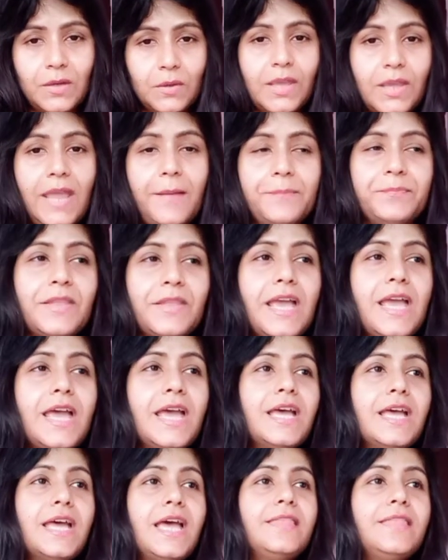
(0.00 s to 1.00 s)
Okay,
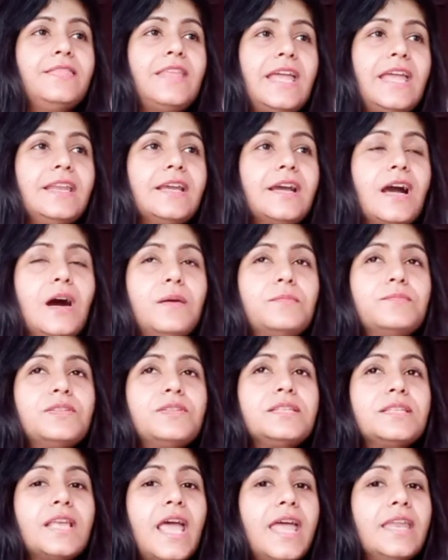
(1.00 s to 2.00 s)
then
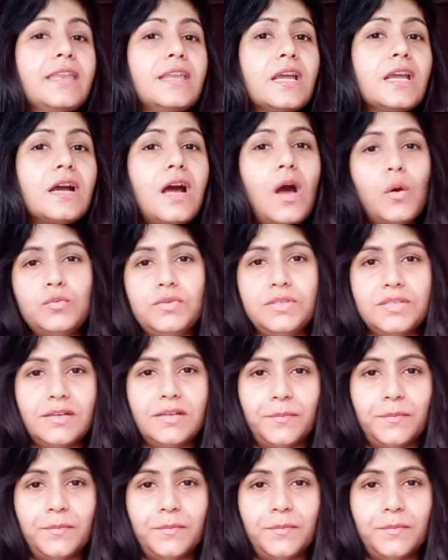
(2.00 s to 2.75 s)
comes encounter.